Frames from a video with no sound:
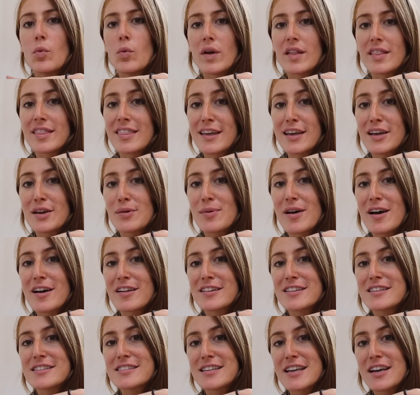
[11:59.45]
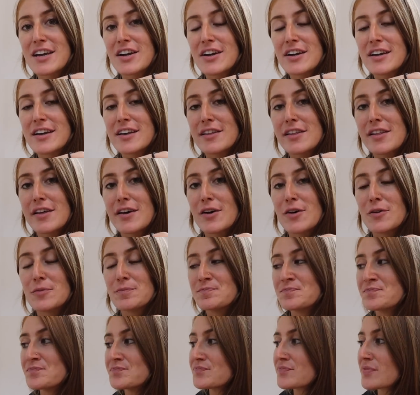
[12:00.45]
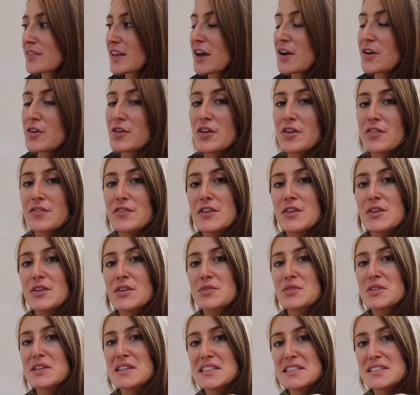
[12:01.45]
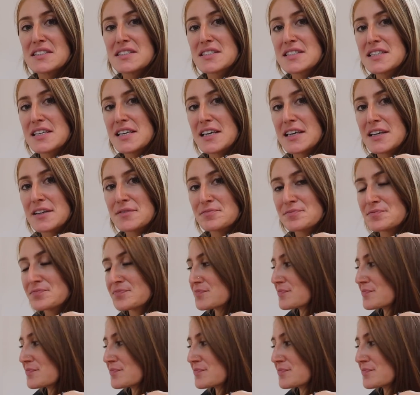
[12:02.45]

One thing about this area though, I don't know if you can really see,